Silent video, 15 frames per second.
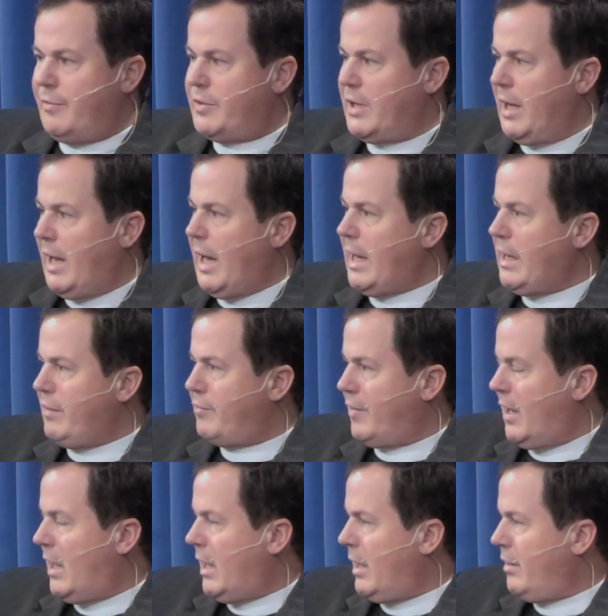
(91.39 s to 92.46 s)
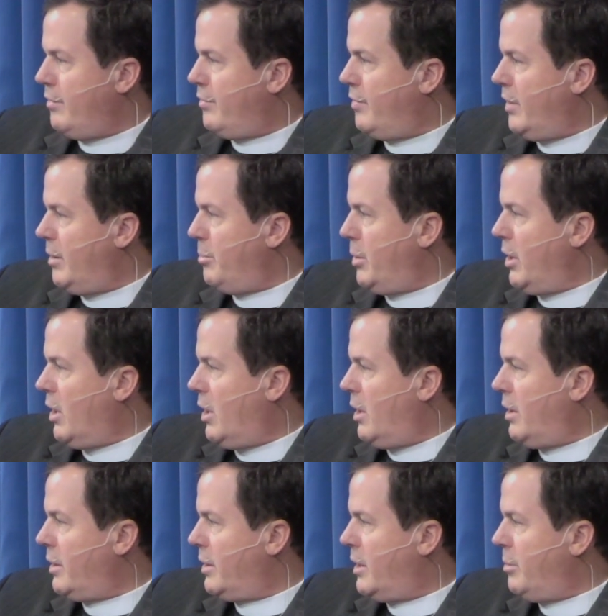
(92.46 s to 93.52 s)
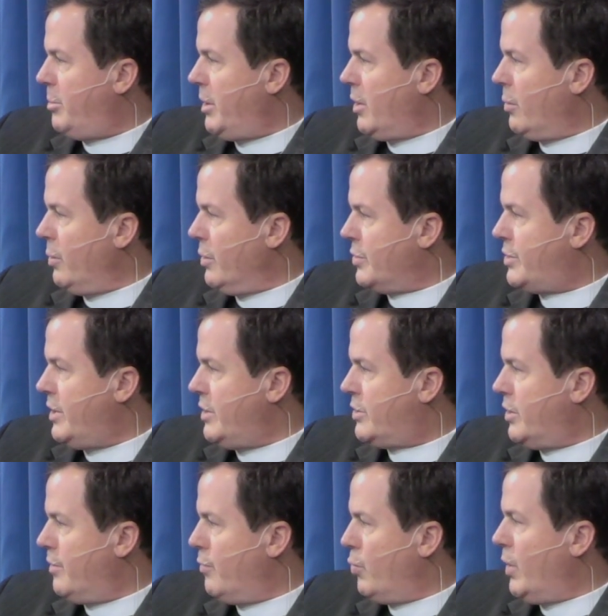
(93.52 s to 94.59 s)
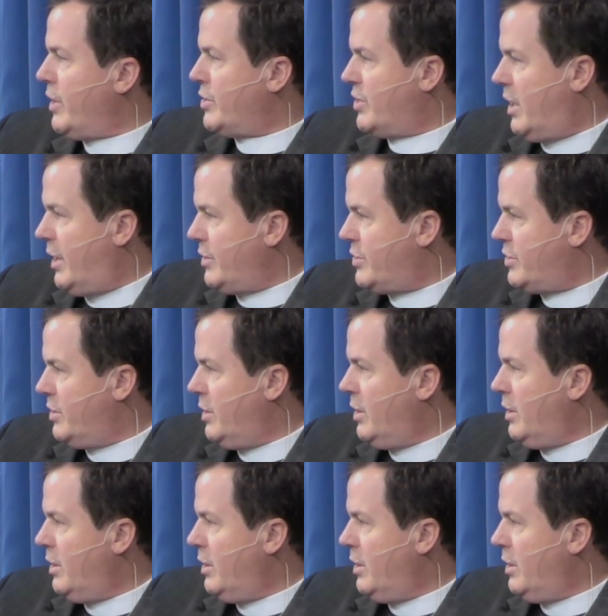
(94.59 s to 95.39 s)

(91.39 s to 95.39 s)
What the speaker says: to 85 and beyond can be a real season of renaissance